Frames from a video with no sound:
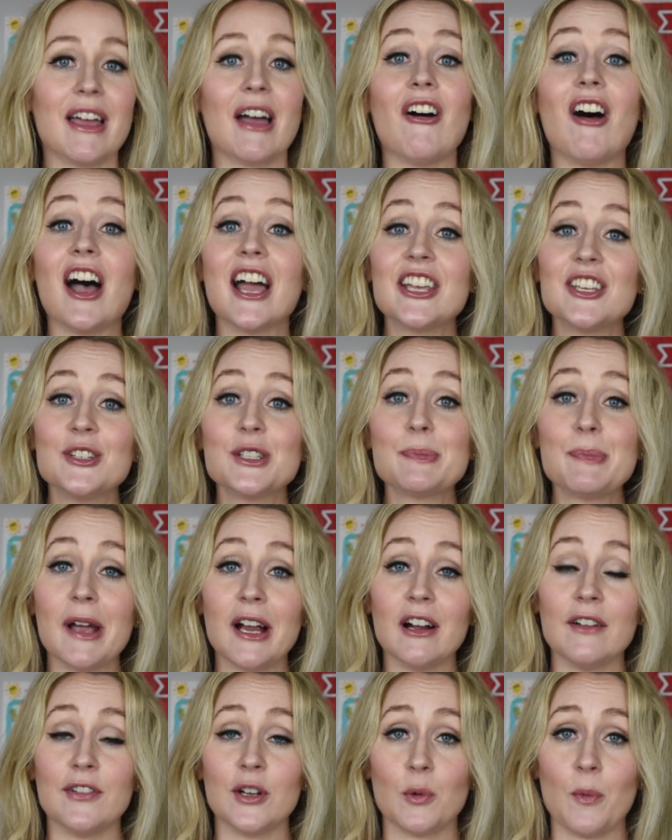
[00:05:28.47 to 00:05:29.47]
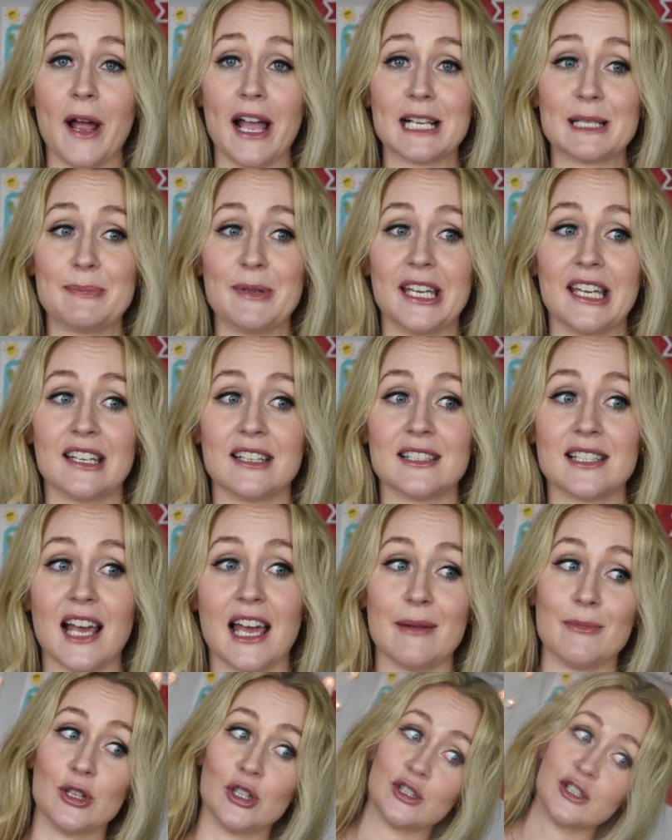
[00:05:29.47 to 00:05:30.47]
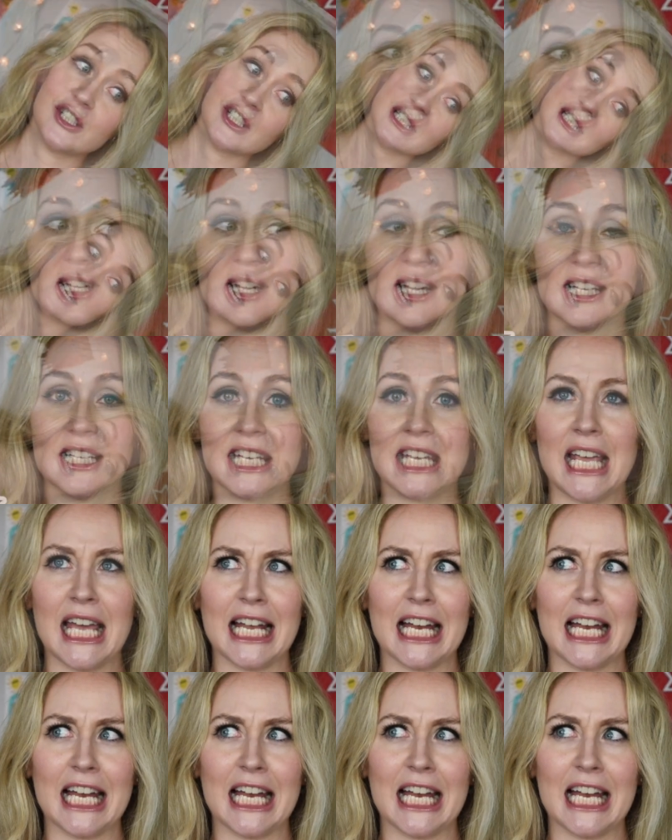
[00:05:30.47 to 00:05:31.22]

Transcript: Now, I use paraffin wax because I'm allergic to honey,